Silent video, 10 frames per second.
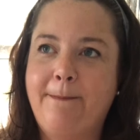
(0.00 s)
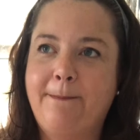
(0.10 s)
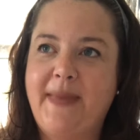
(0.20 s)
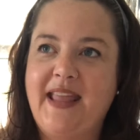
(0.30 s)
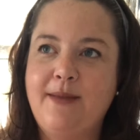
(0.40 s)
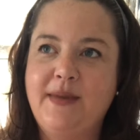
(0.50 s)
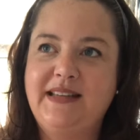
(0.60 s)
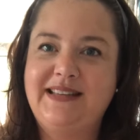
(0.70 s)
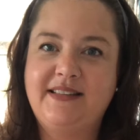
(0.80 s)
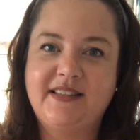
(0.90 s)

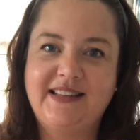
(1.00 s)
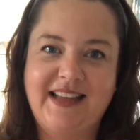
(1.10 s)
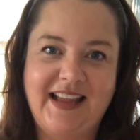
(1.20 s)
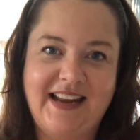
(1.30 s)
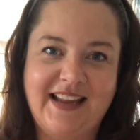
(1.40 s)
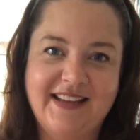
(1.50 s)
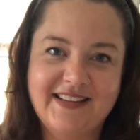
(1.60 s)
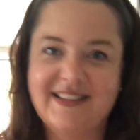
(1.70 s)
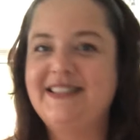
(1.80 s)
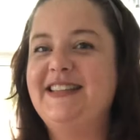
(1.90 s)
Baby Daddy.
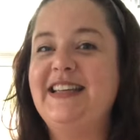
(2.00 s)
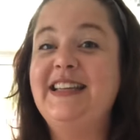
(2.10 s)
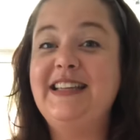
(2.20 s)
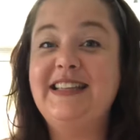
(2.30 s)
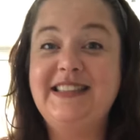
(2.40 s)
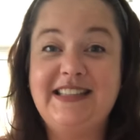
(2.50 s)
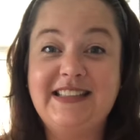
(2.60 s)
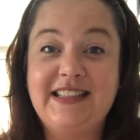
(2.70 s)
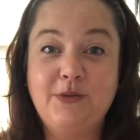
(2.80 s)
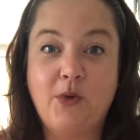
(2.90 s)

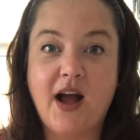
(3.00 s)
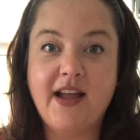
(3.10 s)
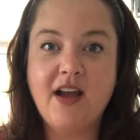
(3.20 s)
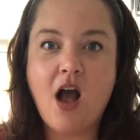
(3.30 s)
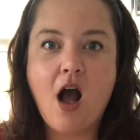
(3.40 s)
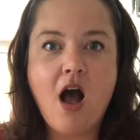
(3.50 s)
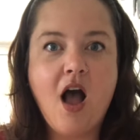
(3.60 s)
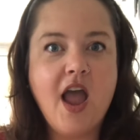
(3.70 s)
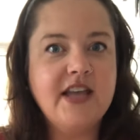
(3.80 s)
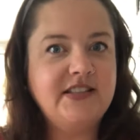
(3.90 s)
D-E-D-D-Y.
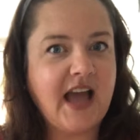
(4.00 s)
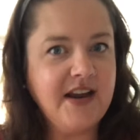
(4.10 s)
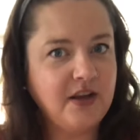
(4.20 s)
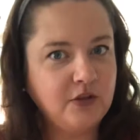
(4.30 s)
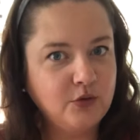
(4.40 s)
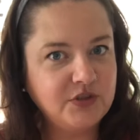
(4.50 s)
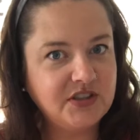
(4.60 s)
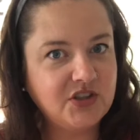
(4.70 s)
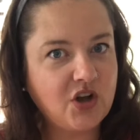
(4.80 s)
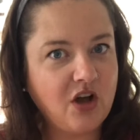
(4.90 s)
Is that an
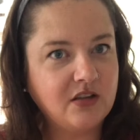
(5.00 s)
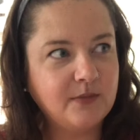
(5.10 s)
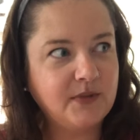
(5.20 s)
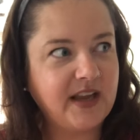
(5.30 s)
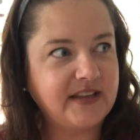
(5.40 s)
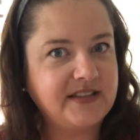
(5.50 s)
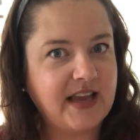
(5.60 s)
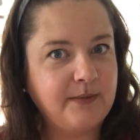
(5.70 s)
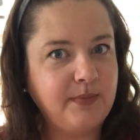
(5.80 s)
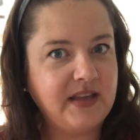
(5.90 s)
allusion to calling him like a
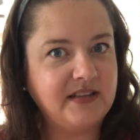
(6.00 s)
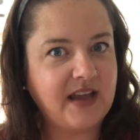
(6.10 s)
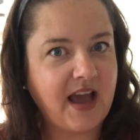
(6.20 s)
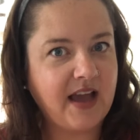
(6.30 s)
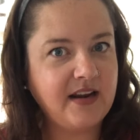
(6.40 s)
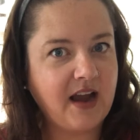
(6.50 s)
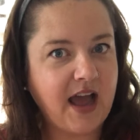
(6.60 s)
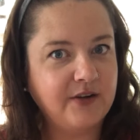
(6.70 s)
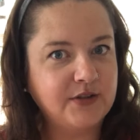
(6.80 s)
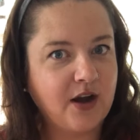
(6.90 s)
deadbeat dad? I
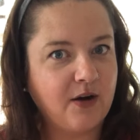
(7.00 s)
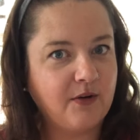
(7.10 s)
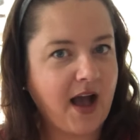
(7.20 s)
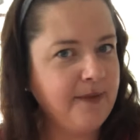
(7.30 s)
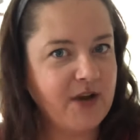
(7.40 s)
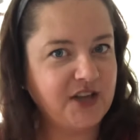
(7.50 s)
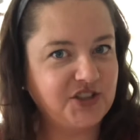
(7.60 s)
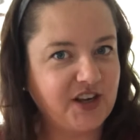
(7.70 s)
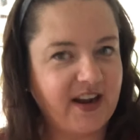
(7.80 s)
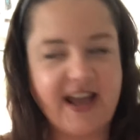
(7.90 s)
don't know. I'm not sure.